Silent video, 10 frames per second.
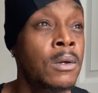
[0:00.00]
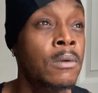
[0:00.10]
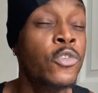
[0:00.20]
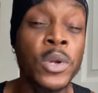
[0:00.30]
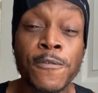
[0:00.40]

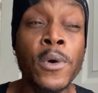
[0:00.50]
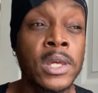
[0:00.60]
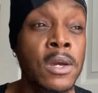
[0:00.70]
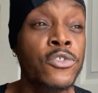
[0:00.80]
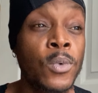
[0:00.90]
24
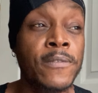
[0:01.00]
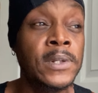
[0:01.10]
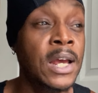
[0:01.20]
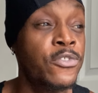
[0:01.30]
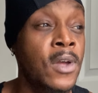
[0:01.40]
years
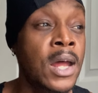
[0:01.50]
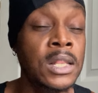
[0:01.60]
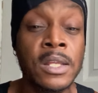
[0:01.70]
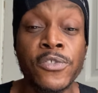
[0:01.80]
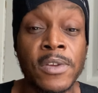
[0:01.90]
roughly. I started
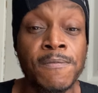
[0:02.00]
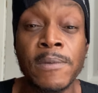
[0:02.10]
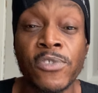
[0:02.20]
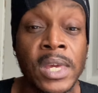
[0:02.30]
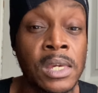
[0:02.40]
this at
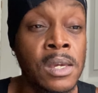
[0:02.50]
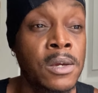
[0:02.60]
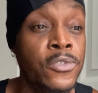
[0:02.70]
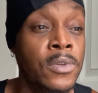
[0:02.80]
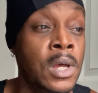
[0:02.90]
15
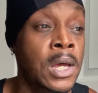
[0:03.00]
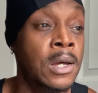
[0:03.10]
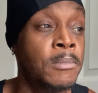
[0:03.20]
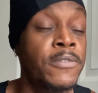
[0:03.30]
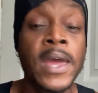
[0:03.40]
years
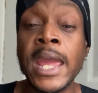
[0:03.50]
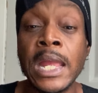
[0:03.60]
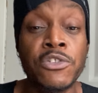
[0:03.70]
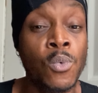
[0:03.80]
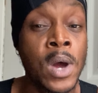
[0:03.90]
of
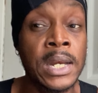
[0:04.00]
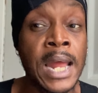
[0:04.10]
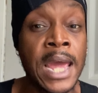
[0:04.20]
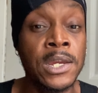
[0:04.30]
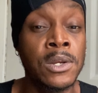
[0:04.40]
age or
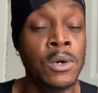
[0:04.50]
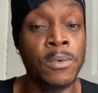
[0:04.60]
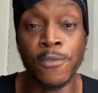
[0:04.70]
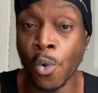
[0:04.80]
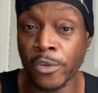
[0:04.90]
whatnot,
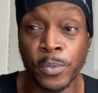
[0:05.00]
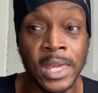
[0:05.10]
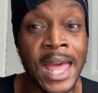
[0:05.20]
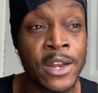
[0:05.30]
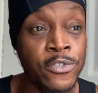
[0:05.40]
of course with
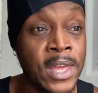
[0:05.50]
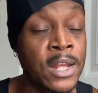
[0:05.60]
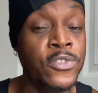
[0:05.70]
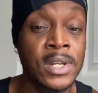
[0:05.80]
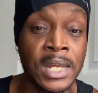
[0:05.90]

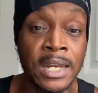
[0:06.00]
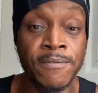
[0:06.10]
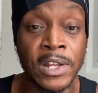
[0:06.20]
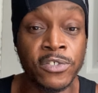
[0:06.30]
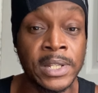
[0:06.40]
calisthenics, and then
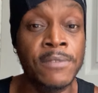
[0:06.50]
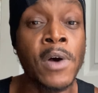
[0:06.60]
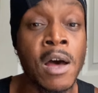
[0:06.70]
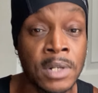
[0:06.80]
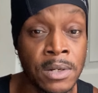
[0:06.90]
eventually
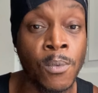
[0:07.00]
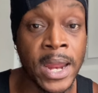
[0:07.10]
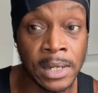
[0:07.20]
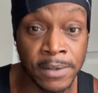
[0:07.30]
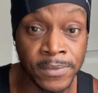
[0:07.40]
evolved into
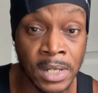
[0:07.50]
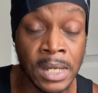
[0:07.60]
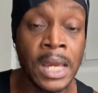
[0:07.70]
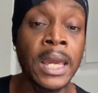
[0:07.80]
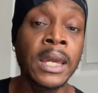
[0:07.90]
weightlifting
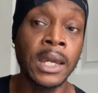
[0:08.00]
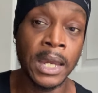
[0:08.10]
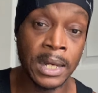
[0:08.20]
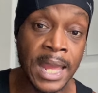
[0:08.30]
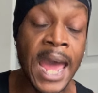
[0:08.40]

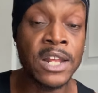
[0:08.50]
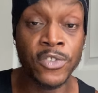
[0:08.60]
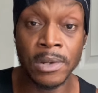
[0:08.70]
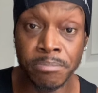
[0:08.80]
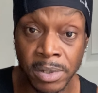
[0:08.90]
and got into
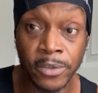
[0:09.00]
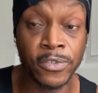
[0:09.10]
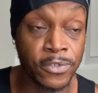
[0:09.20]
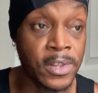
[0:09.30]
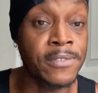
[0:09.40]
the books
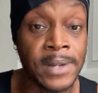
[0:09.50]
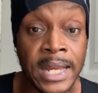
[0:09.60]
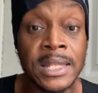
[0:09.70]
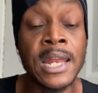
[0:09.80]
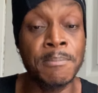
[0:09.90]
and stuff
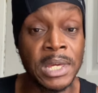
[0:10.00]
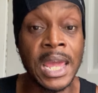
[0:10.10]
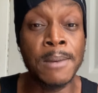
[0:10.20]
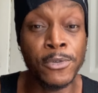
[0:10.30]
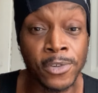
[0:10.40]
like that and
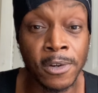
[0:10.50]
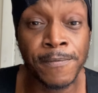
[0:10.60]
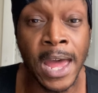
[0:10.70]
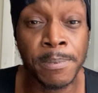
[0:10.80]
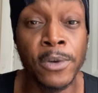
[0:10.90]
became a
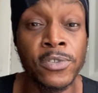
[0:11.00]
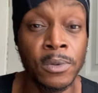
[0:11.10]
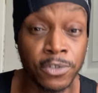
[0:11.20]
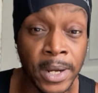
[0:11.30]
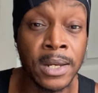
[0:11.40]
certified personal
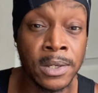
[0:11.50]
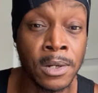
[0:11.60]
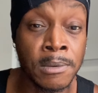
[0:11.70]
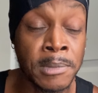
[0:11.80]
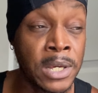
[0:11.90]
trainer, you know
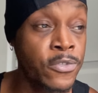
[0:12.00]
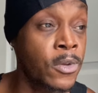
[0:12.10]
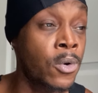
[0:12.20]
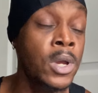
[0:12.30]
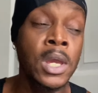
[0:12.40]
what I mean?
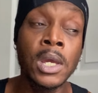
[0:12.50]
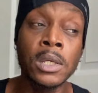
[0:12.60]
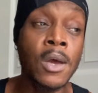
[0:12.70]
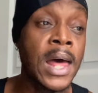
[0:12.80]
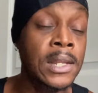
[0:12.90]
So, I